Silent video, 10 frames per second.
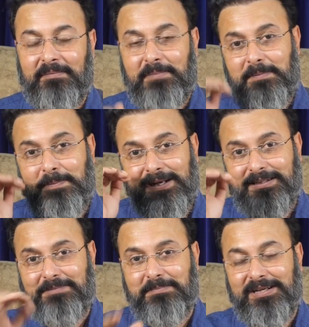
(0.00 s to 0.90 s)
People
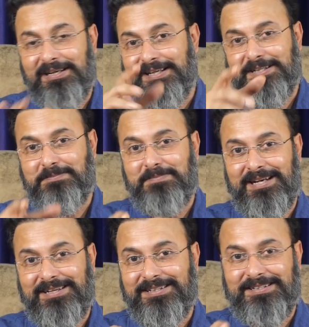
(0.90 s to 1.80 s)
at the middle age,
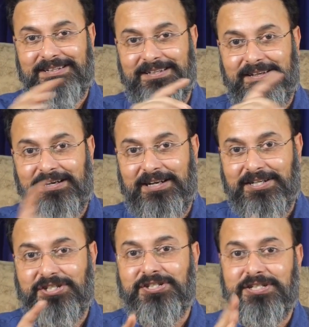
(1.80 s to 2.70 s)
married,
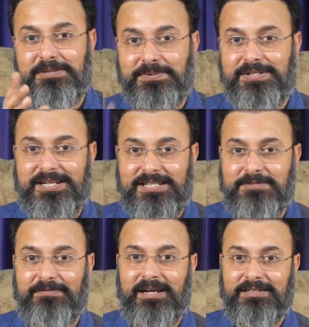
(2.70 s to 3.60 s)
relationship
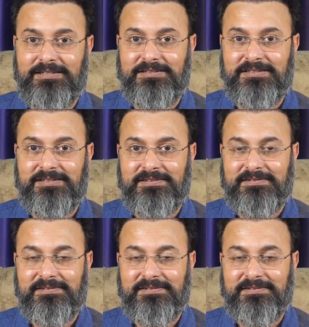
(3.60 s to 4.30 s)
stress factors.